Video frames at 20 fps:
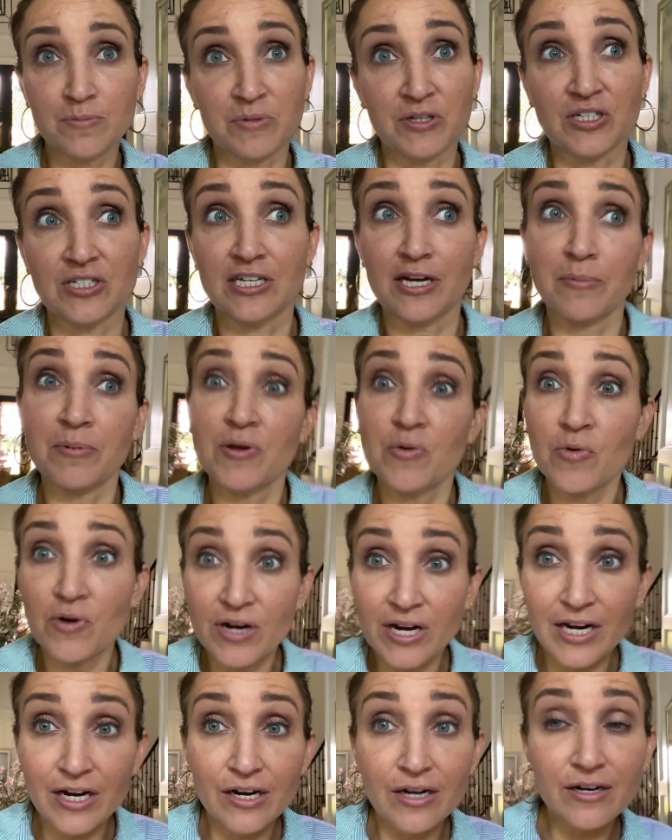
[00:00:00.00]
Bill and Debbie were
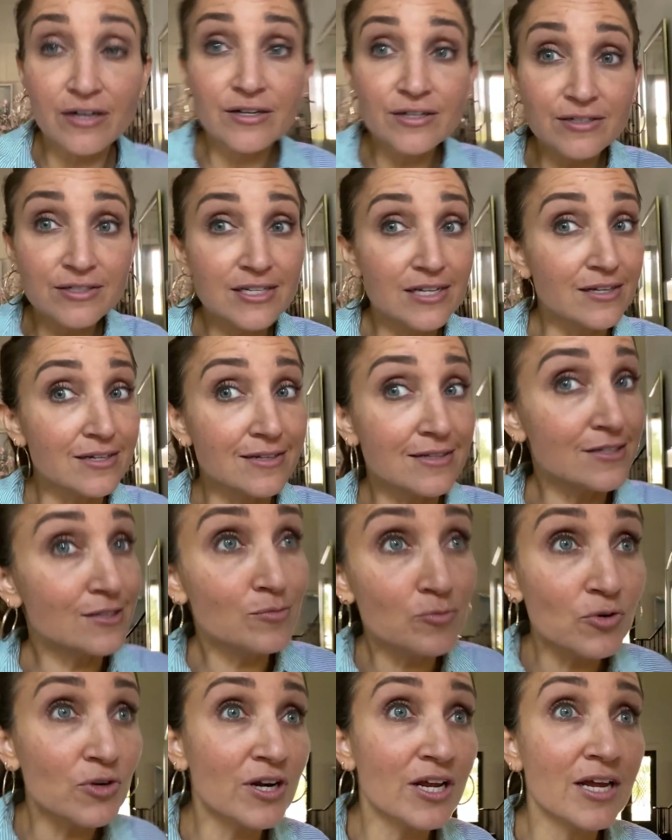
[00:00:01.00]
here until
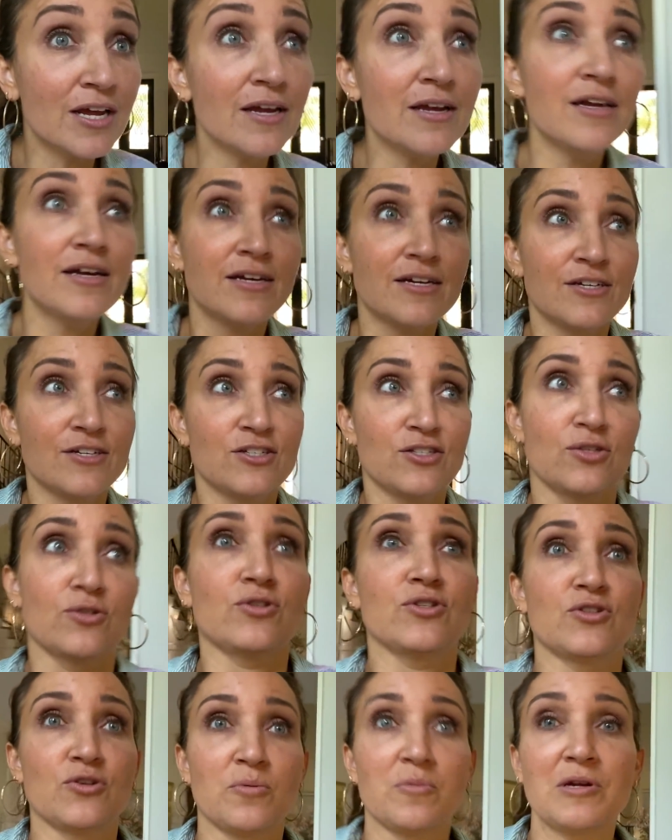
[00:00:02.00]
this morning. So,
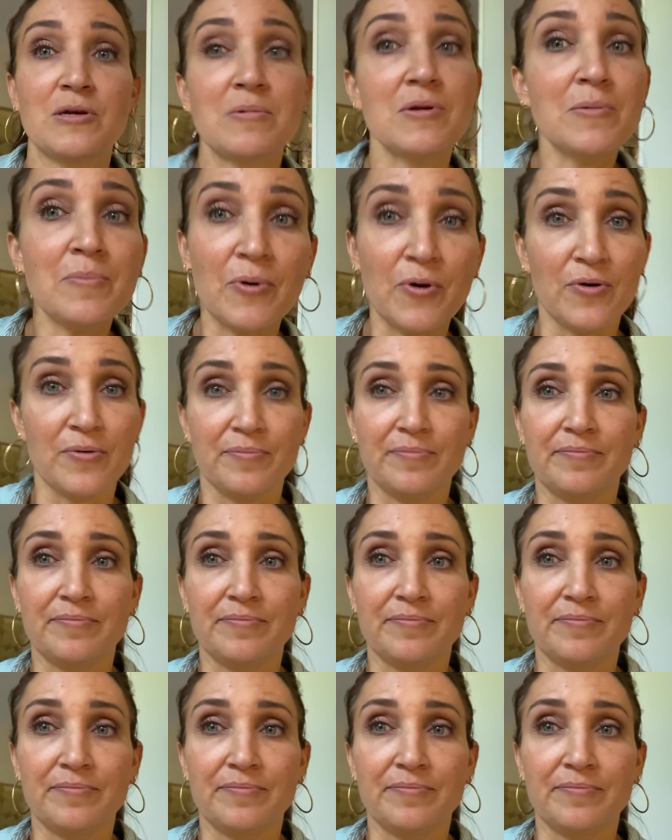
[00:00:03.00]
so many people.